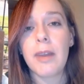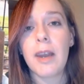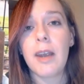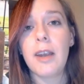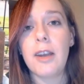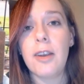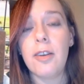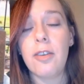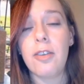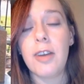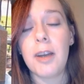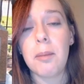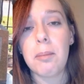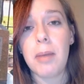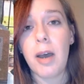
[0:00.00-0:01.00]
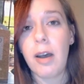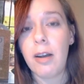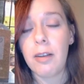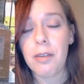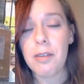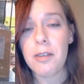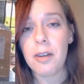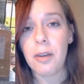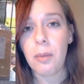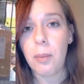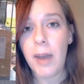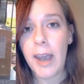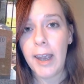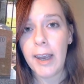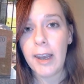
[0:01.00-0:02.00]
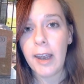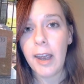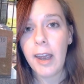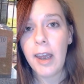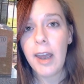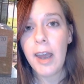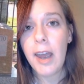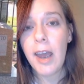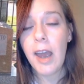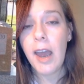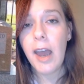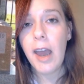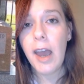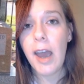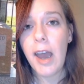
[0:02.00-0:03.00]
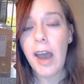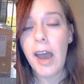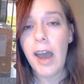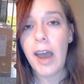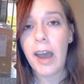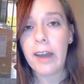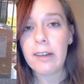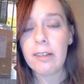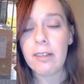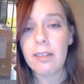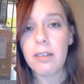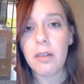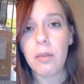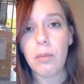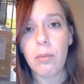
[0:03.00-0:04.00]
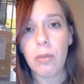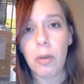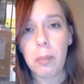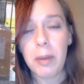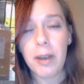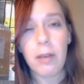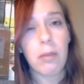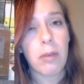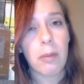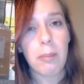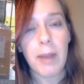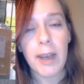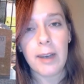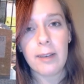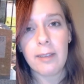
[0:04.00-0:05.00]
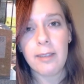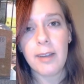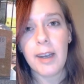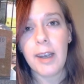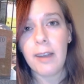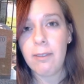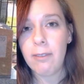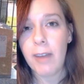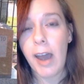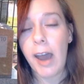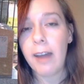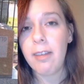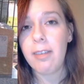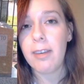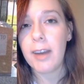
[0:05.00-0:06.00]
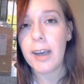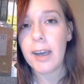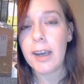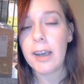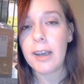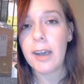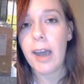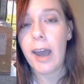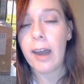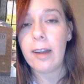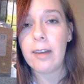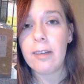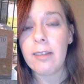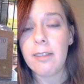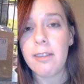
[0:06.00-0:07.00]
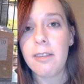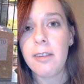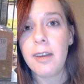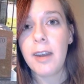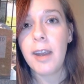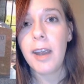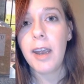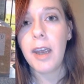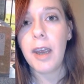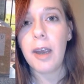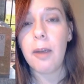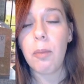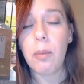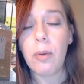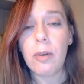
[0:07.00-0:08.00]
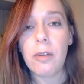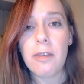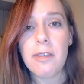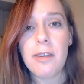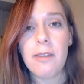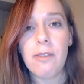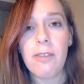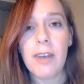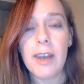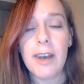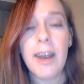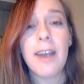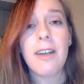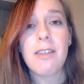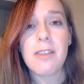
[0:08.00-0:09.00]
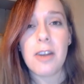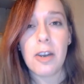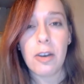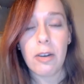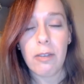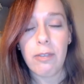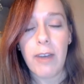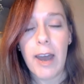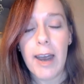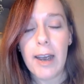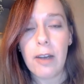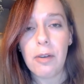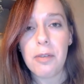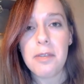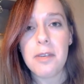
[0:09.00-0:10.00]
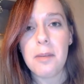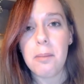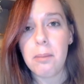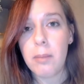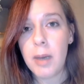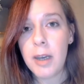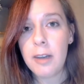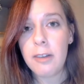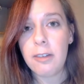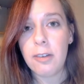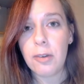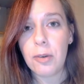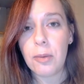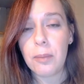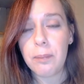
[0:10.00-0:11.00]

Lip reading: Eugene passed away, and Robert remained in the attic, and it was the next owner of the house, Myrtle,